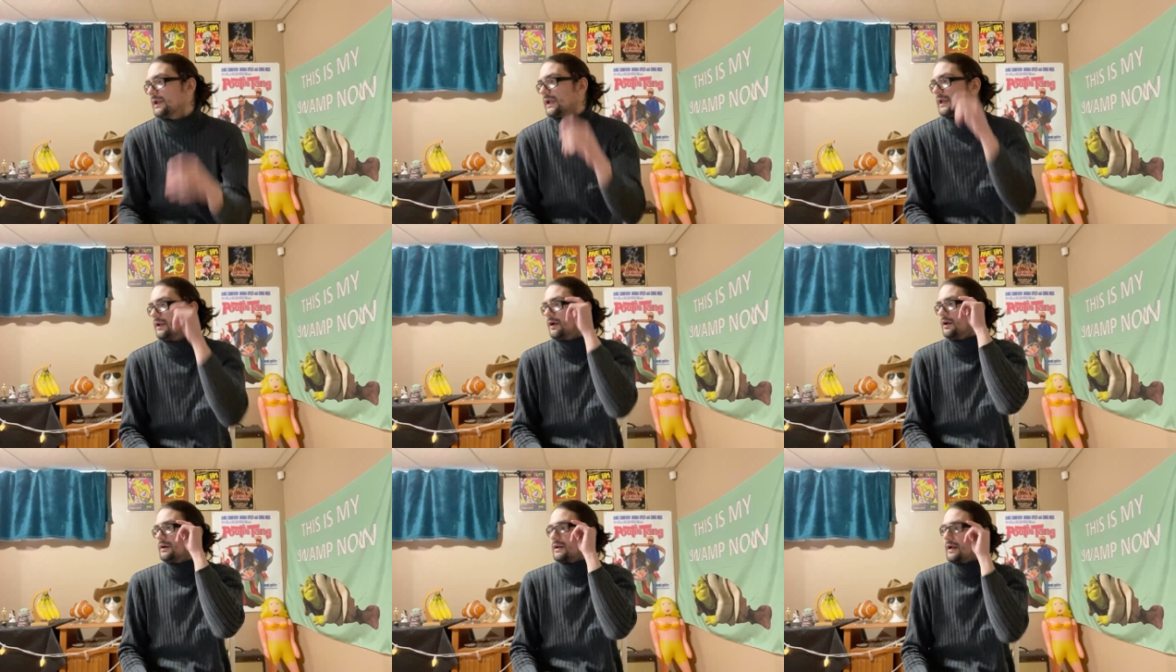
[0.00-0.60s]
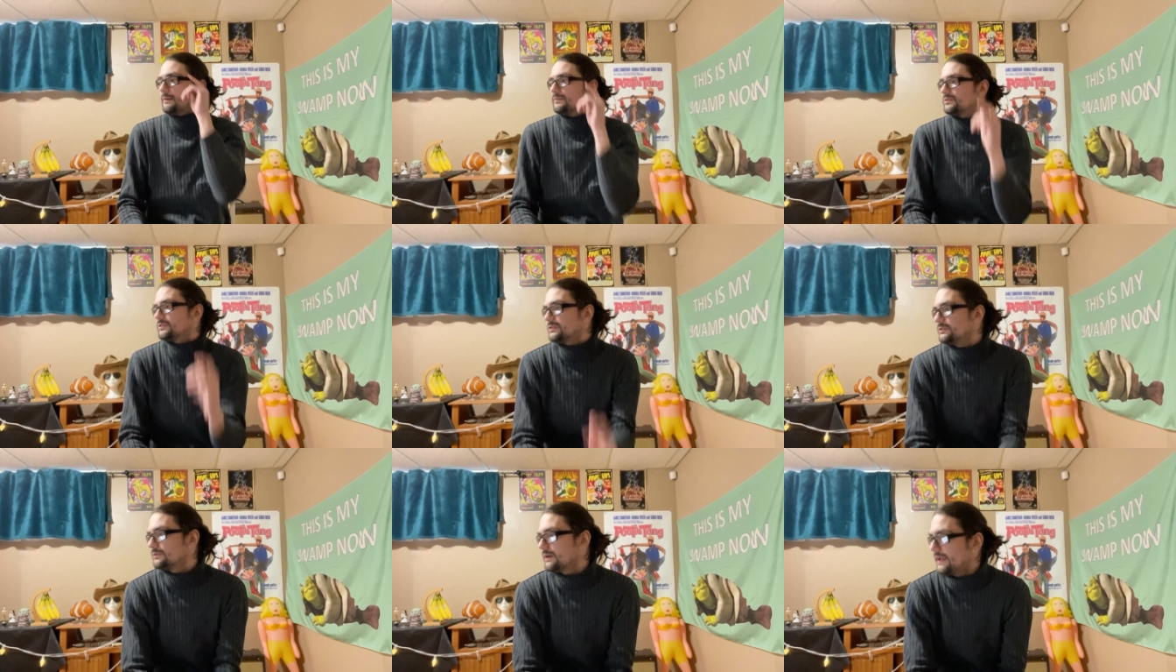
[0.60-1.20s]
It all comes
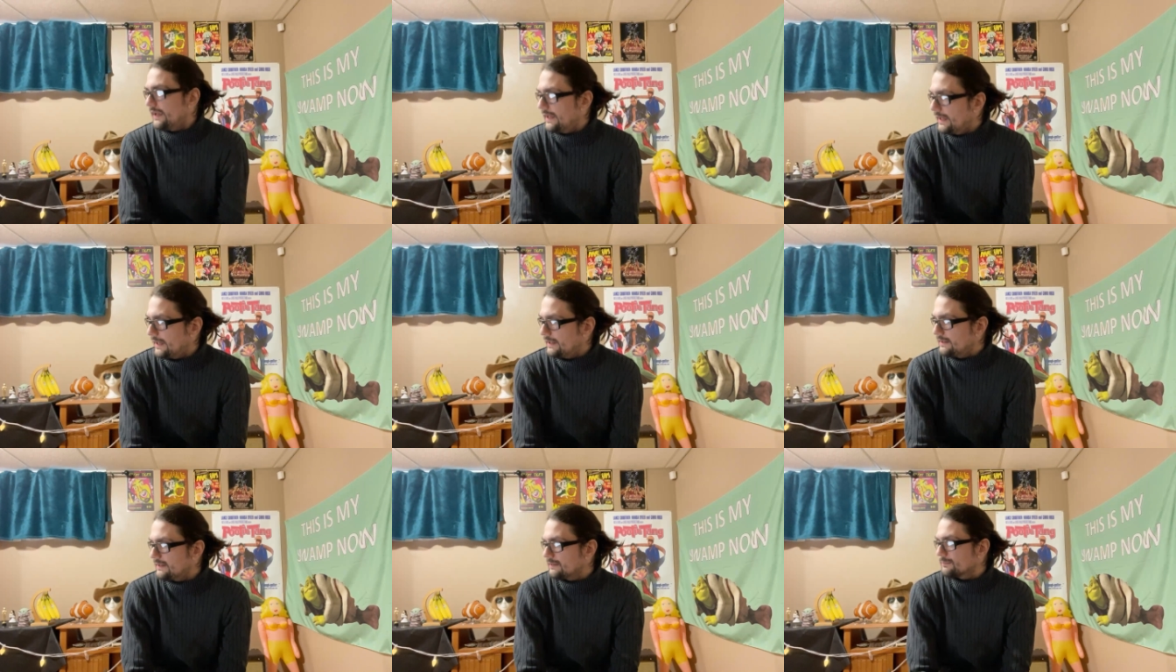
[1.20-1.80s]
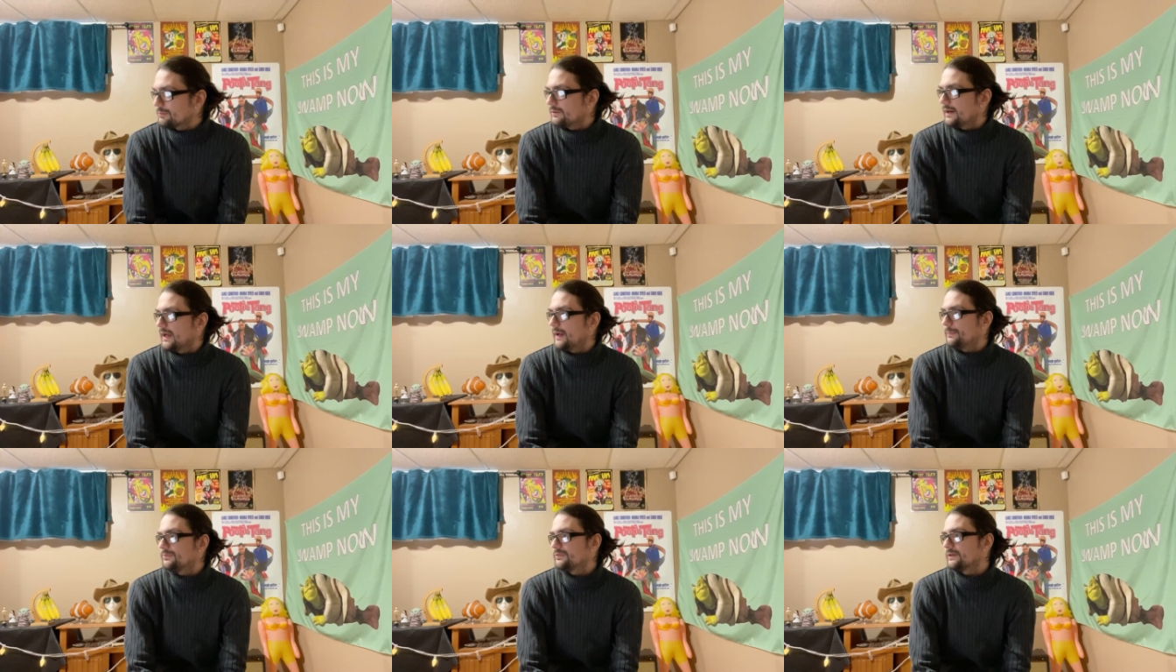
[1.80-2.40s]
to a head in
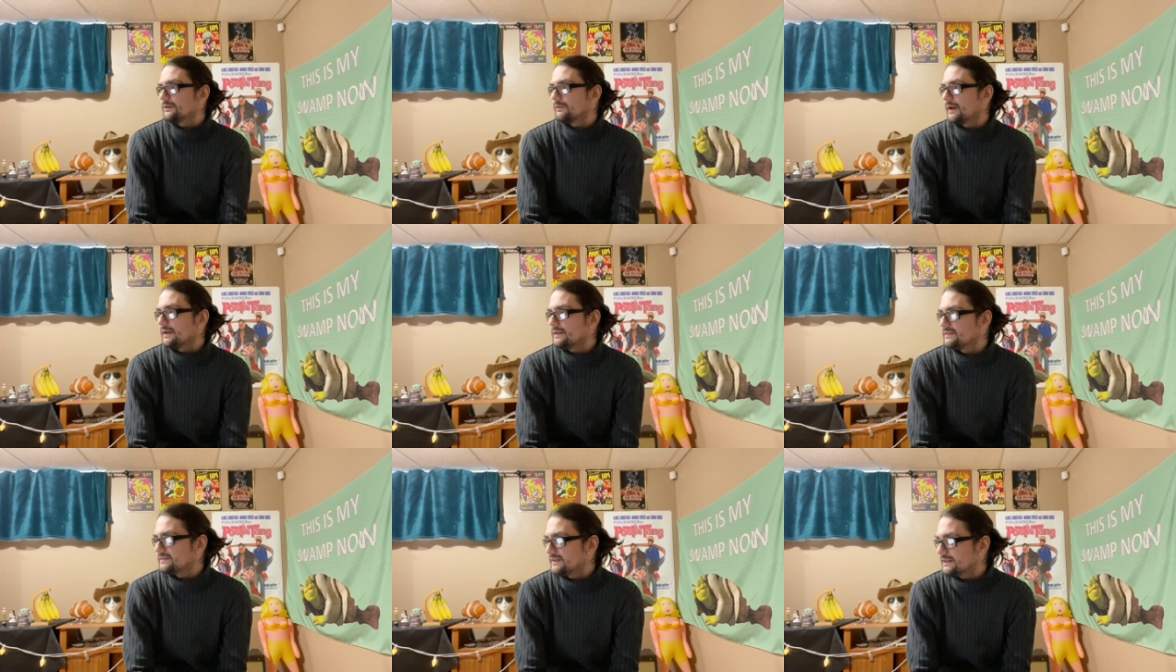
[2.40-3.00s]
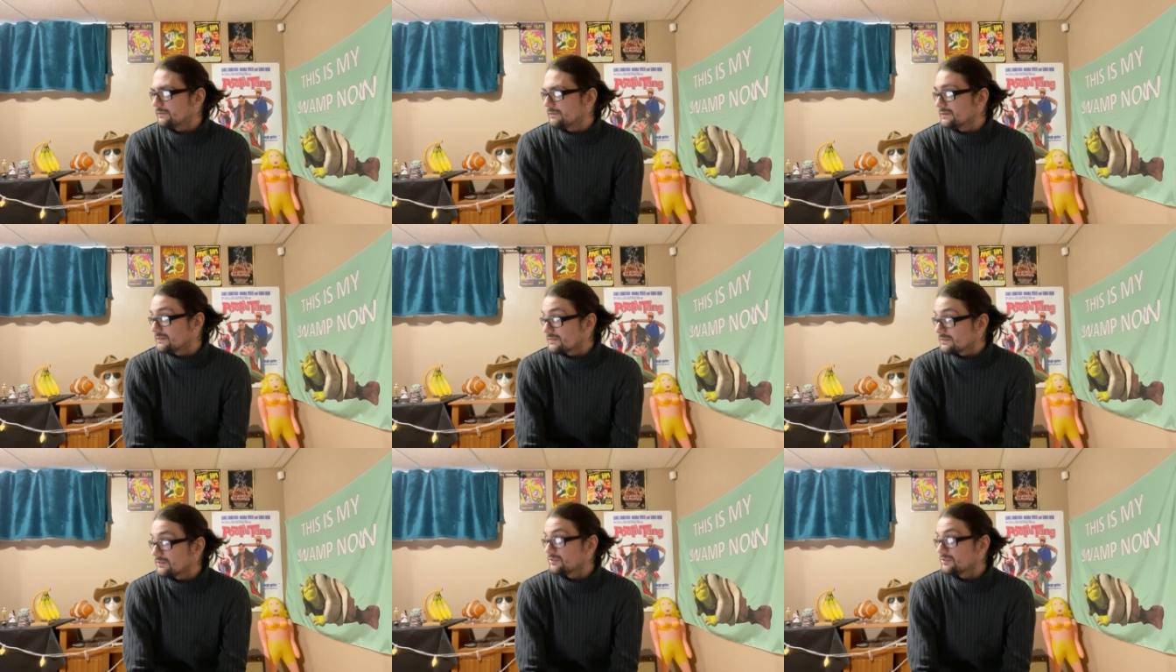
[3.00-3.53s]
perhaps the greatest sequence